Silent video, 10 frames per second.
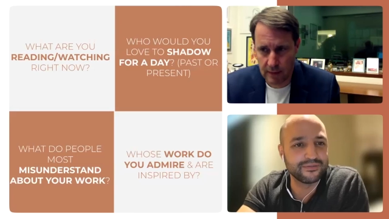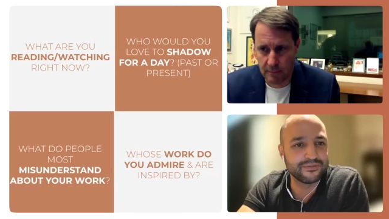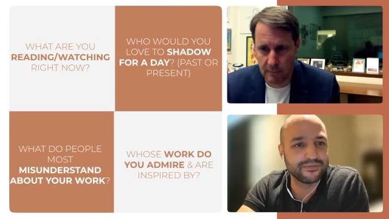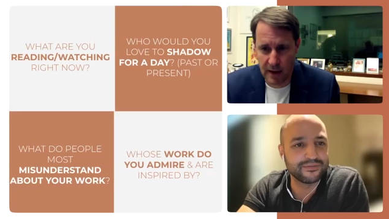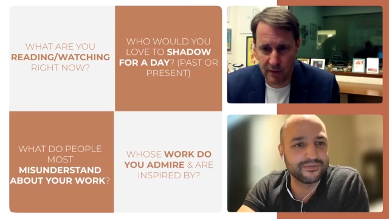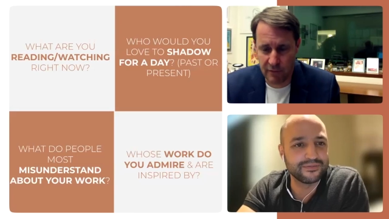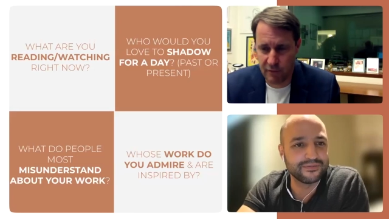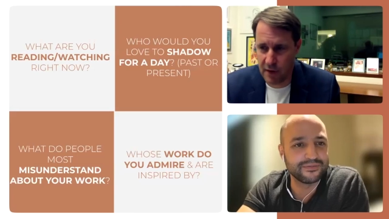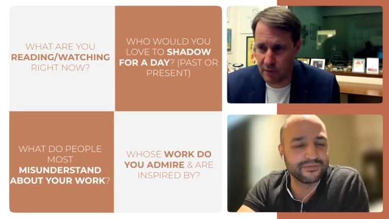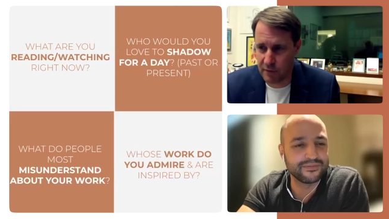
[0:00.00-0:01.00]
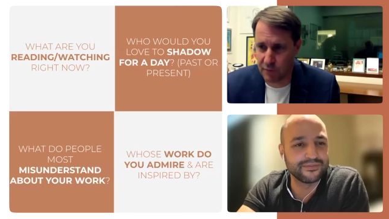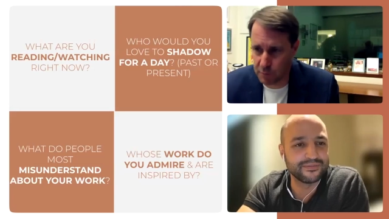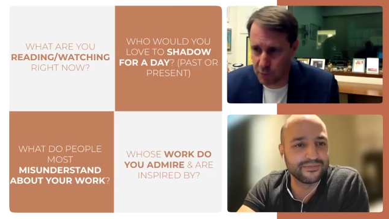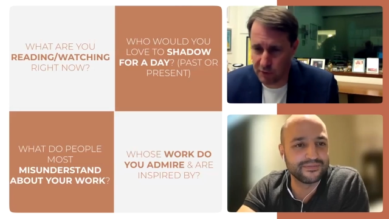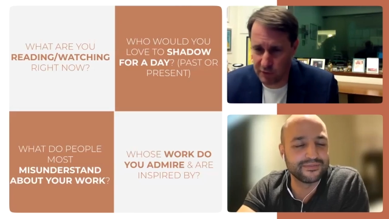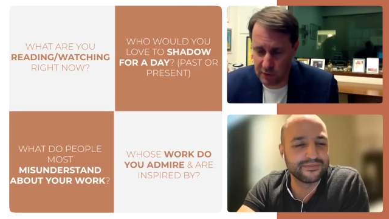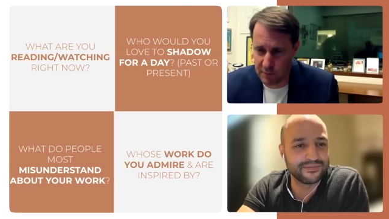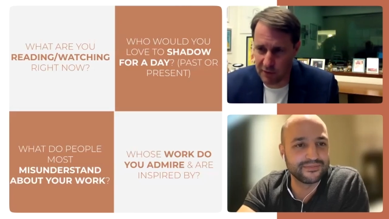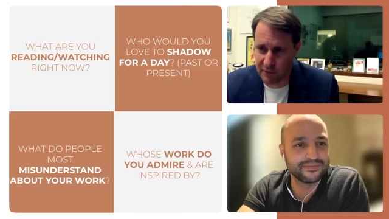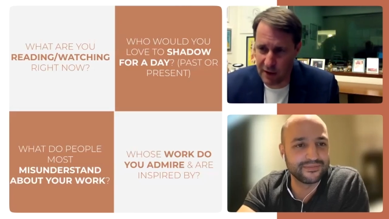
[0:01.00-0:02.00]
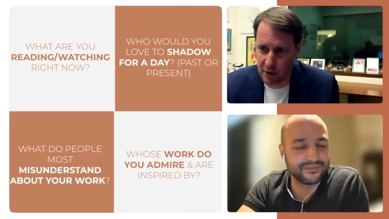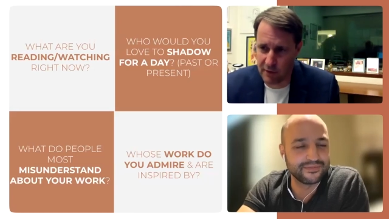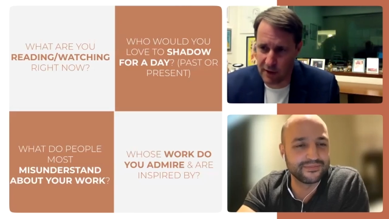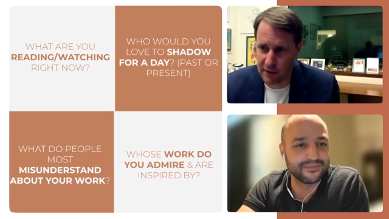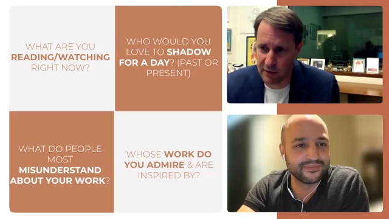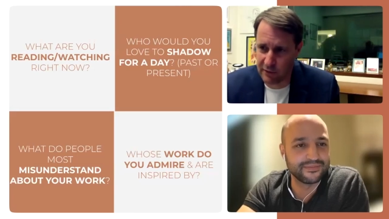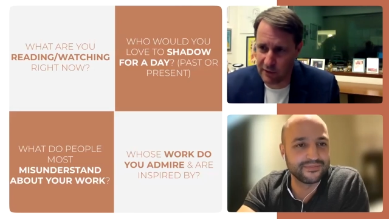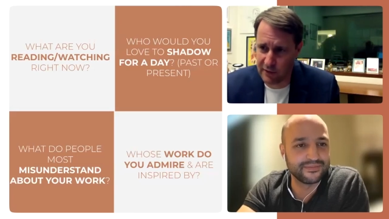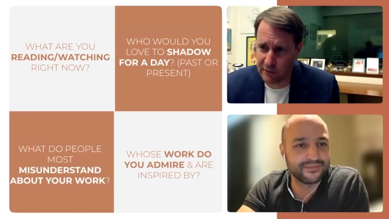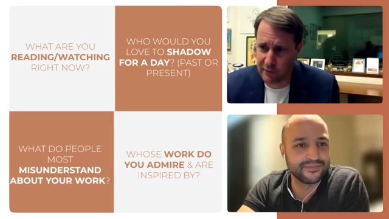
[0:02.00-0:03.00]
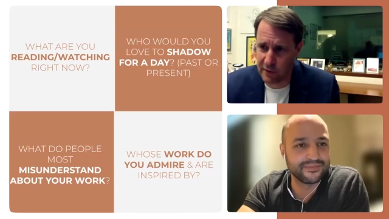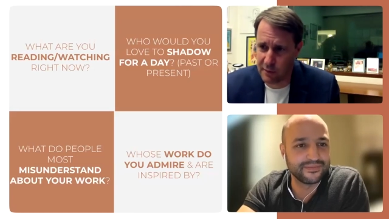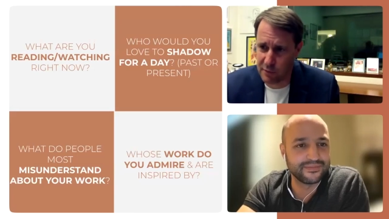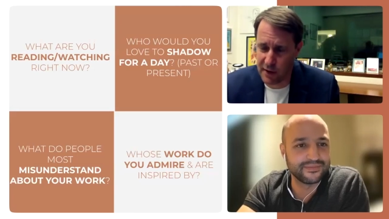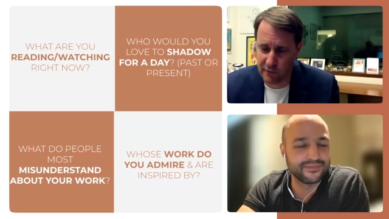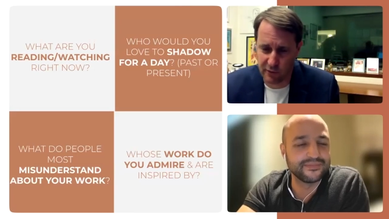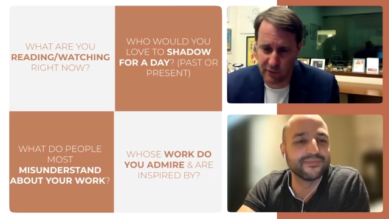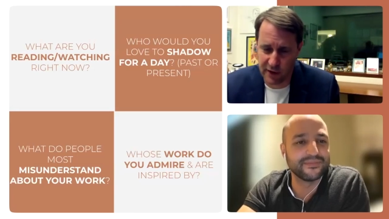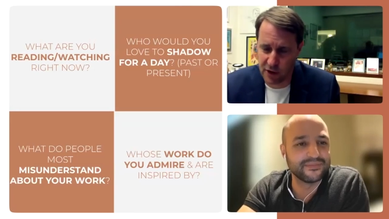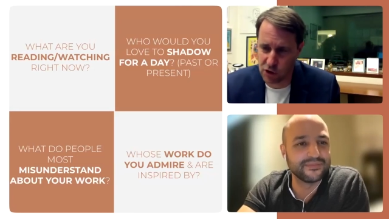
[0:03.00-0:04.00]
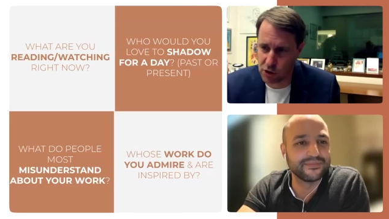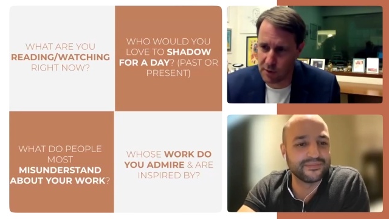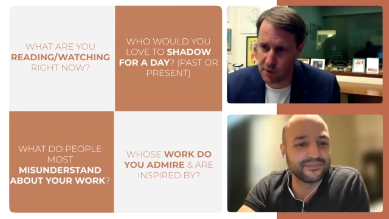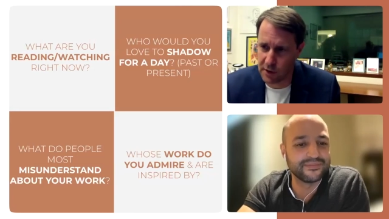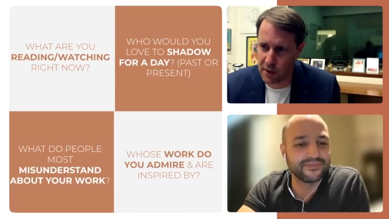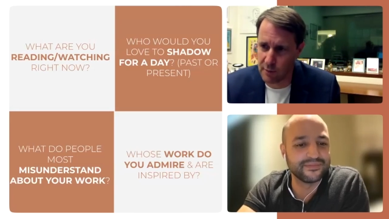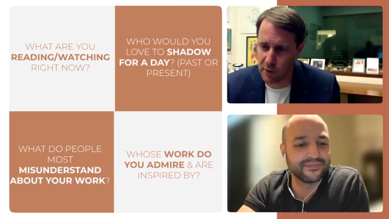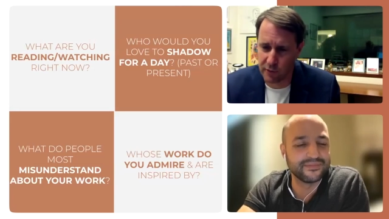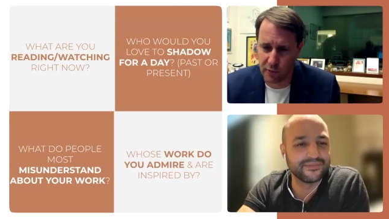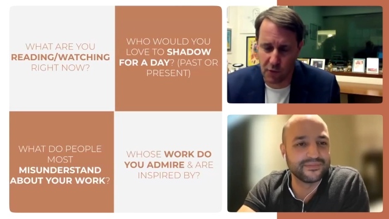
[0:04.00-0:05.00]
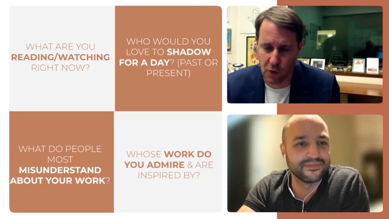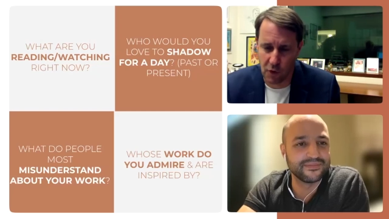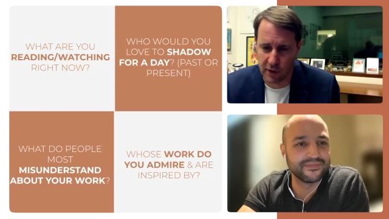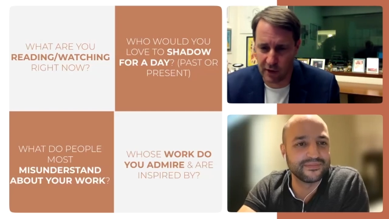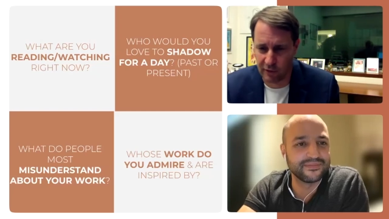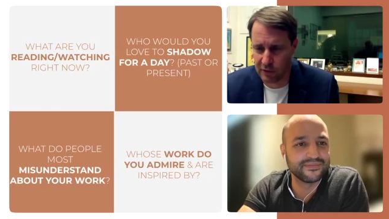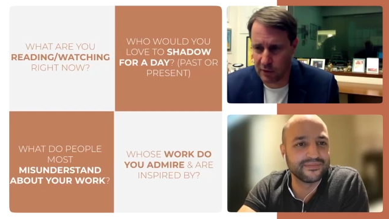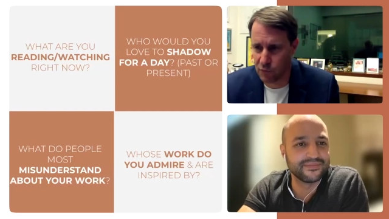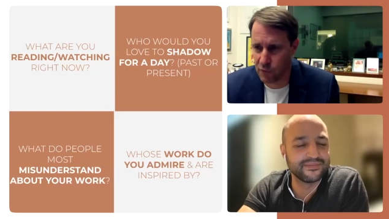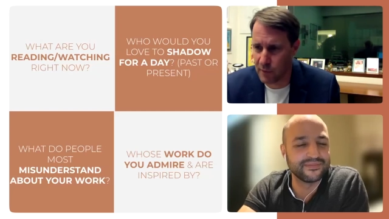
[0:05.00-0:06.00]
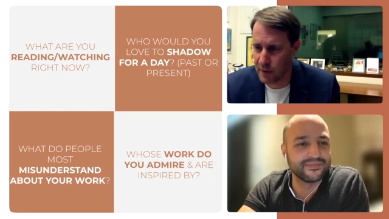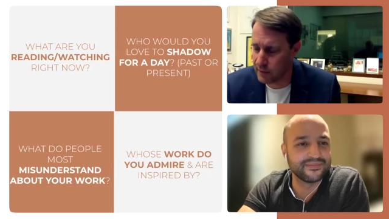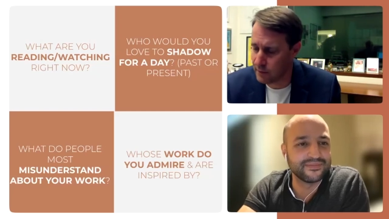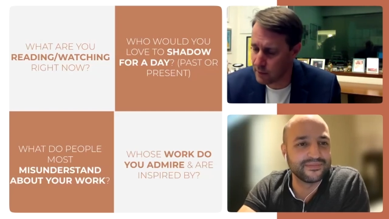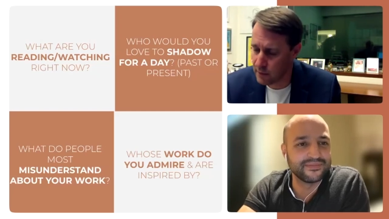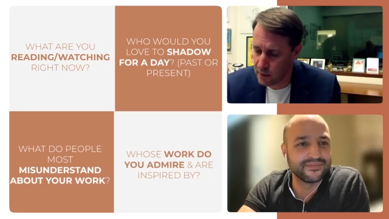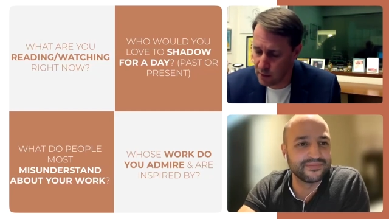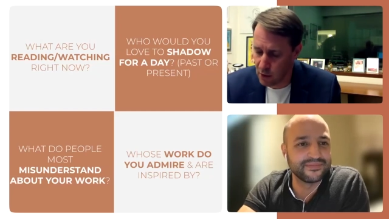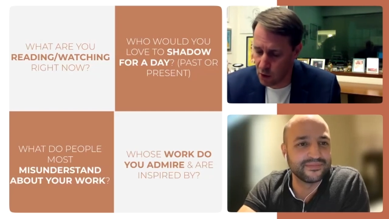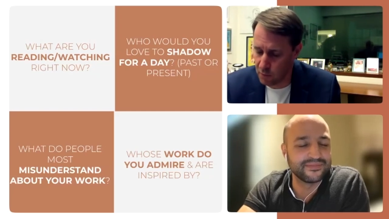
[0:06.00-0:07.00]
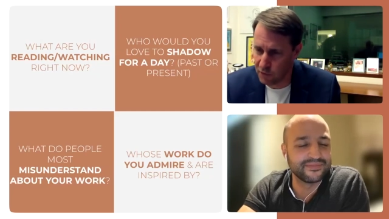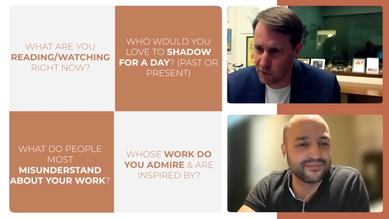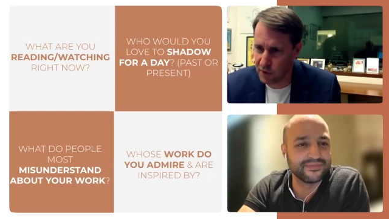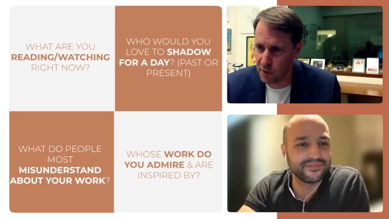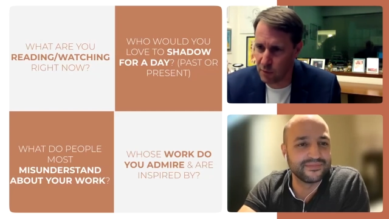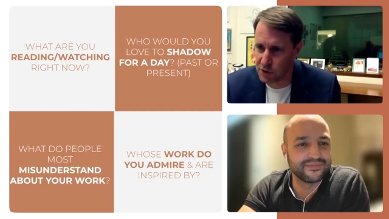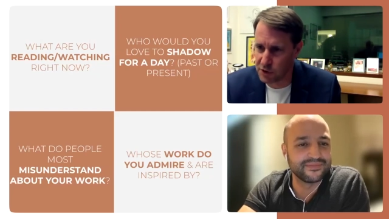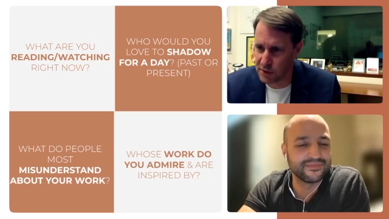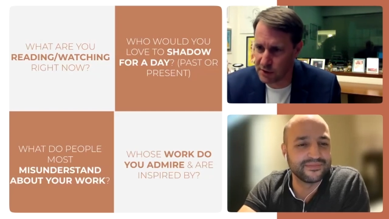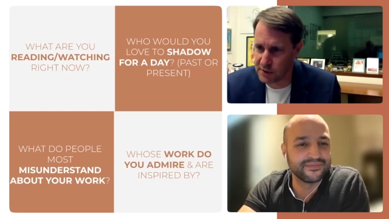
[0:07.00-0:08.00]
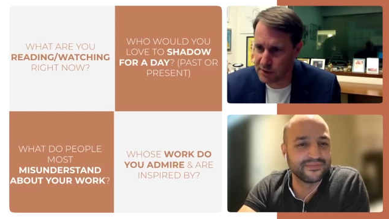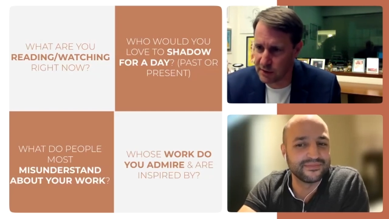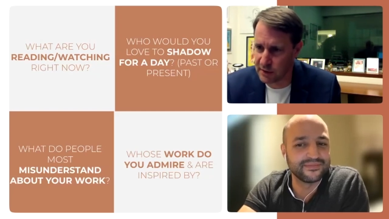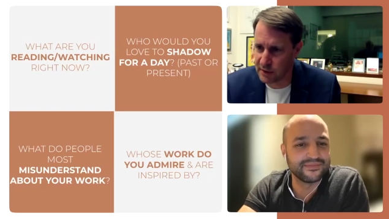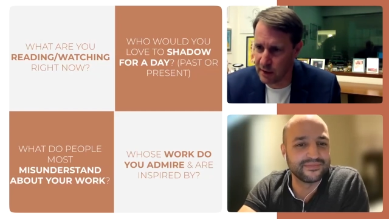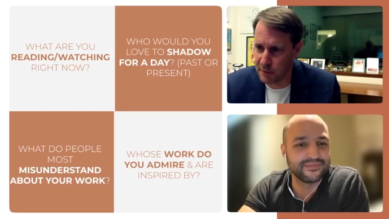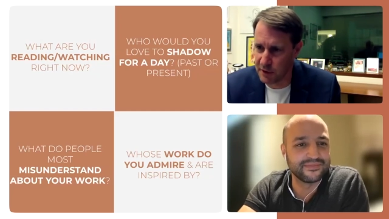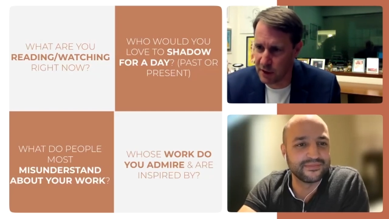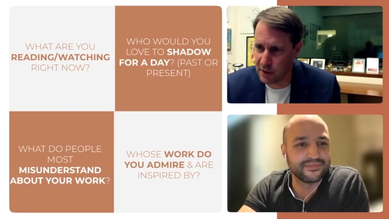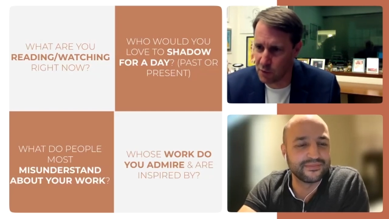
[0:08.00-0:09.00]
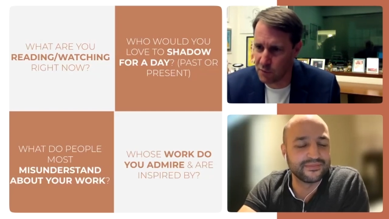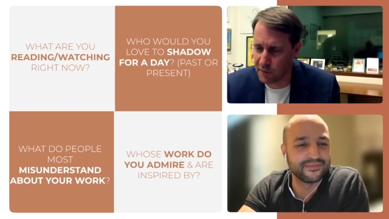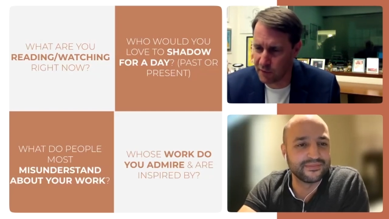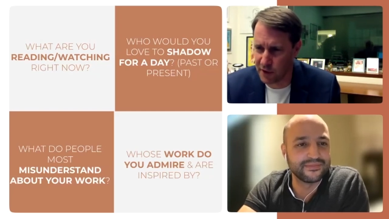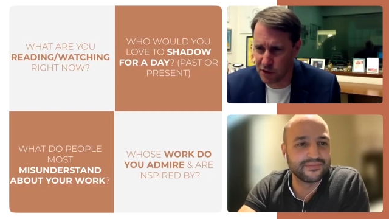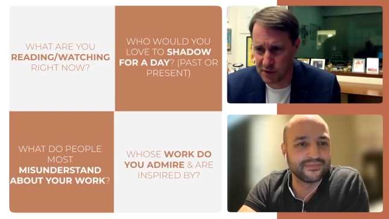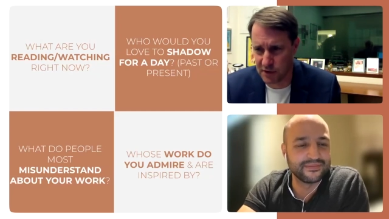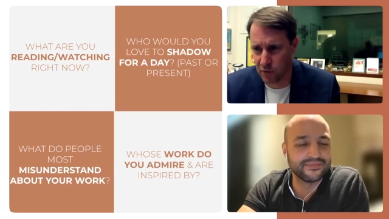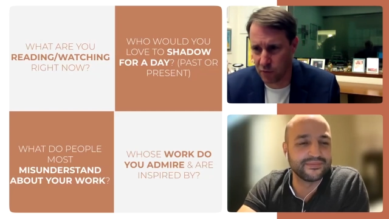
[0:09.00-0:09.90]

Speaker 1: My favorite football team is Hannover 96. They're playing in the second German league. I'm also following another team from my home city, which is uh, Arminia Hannover. They're just in the